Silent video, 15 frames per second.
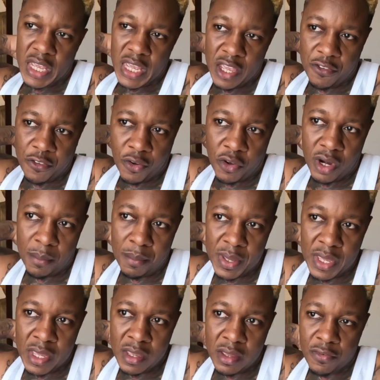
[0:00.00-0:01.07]
if you're going to
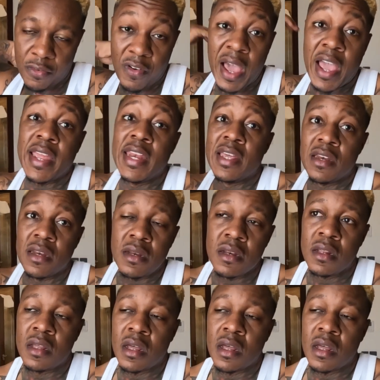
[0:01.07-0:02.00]
be flying in,